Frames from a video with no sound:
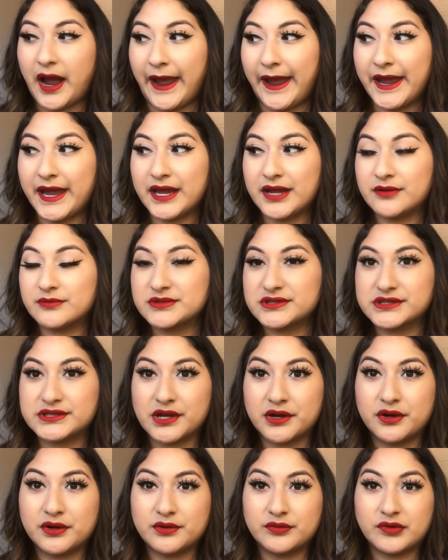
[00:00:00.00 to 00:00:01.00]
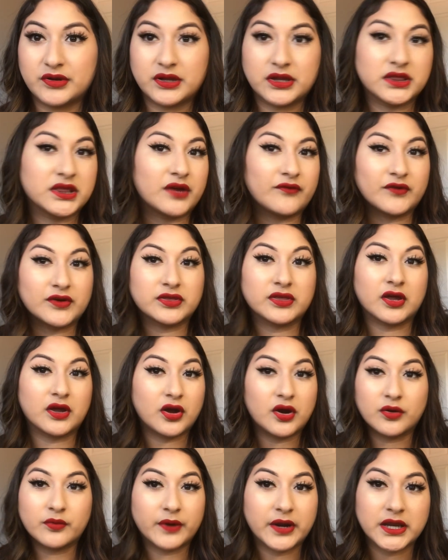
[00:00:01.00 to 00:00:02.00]
I am so in love with it
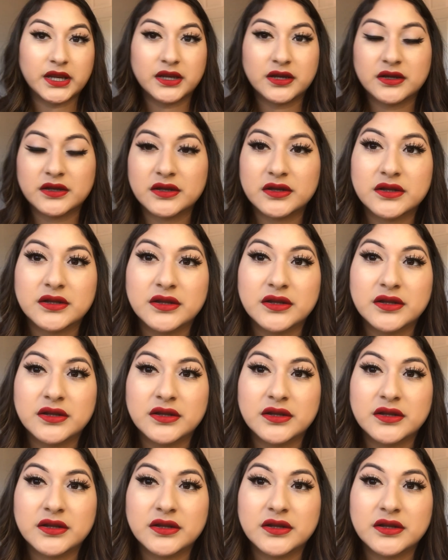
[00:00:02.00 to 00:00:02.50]
already.